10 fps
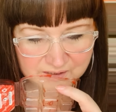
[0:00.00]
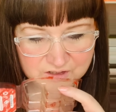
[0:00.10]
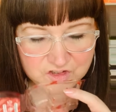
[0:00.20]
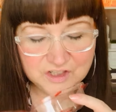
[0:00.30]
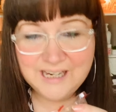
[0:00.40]
Oh,
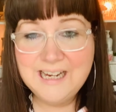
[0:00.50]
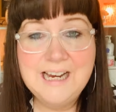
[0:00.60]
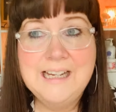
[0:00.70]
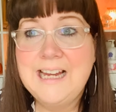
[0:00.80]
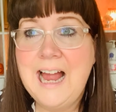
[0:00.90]
it's just,
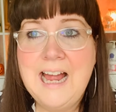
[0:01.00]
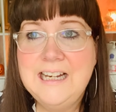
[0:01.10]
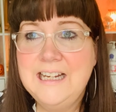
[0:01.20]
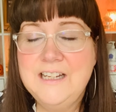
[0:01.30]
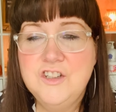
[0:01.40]

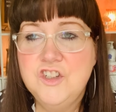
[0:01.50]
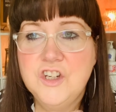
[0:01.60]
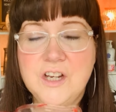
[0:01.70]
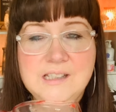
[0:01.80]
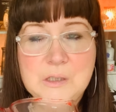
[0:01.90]
it is
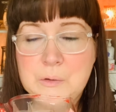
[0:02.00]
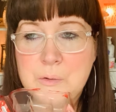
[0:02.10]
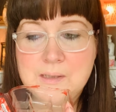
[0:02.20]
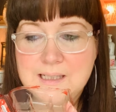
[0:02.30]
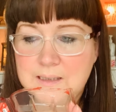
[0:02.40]
just
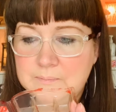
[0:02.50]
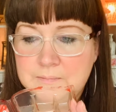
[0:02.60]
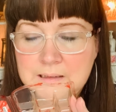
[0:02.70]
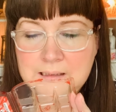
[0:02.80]
autumn.